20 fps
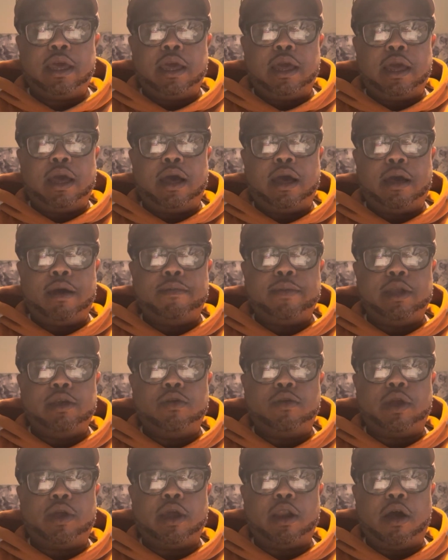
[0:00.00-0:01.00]
and
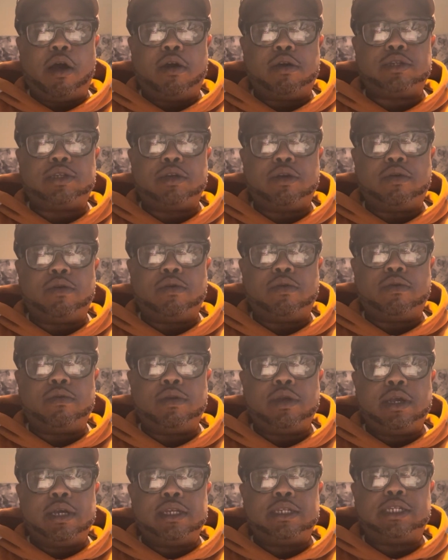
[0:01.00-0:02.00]
you can also
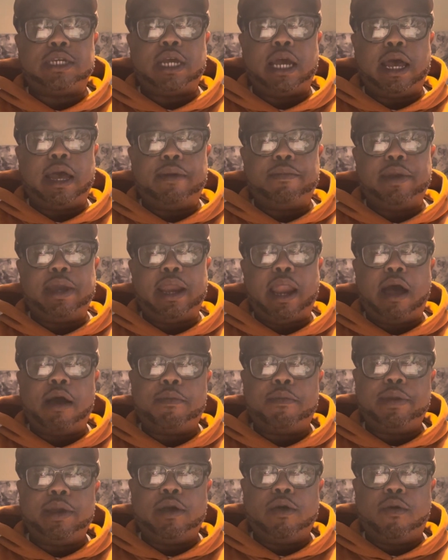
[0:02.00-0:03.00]
chime in. I'll
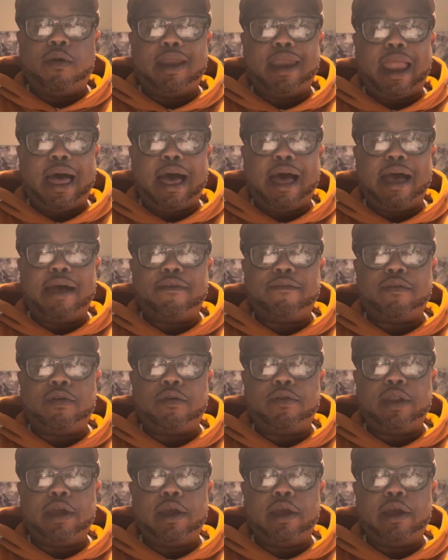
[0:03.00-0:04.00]
be going live
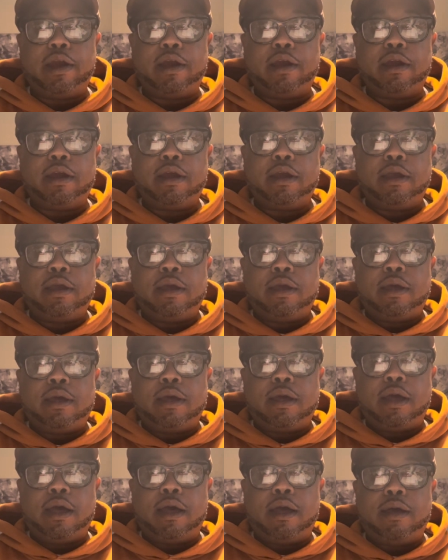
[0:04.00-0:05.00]
on there
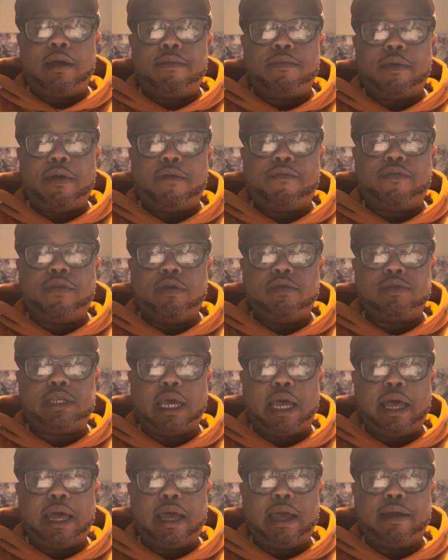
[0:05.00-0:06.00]
a few
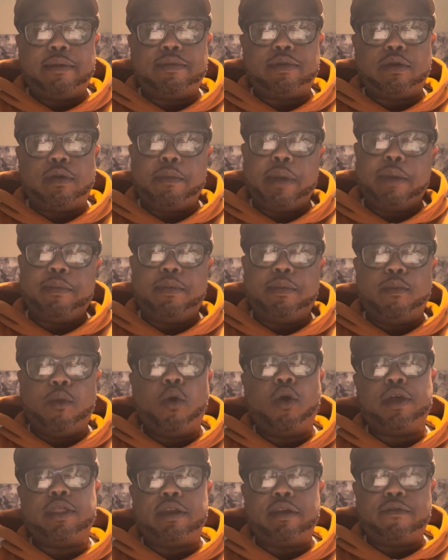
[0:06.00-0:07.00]
times, or maybe
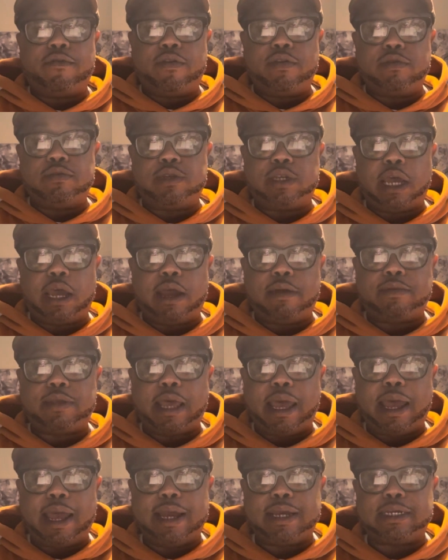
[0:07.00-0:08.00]
more than a few times,
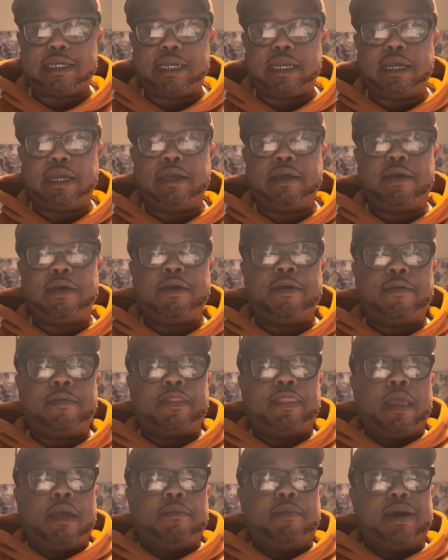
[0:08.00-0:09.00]
actually.
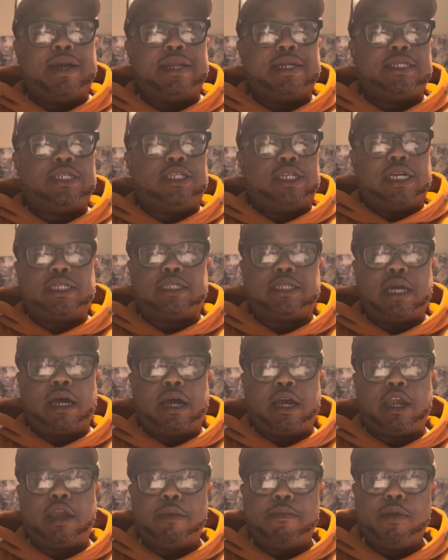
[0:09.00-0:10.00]
But it's just a
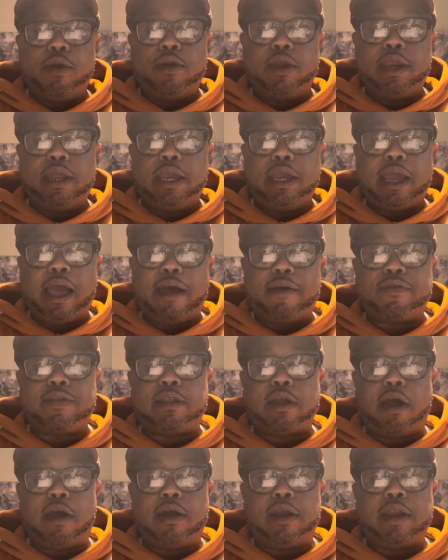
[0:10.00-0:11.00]
community I've
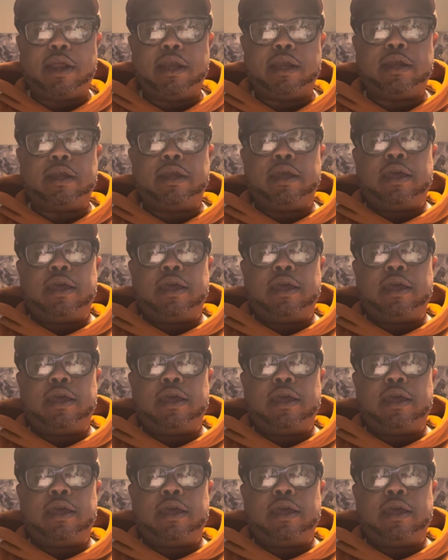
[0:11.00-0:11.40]
starting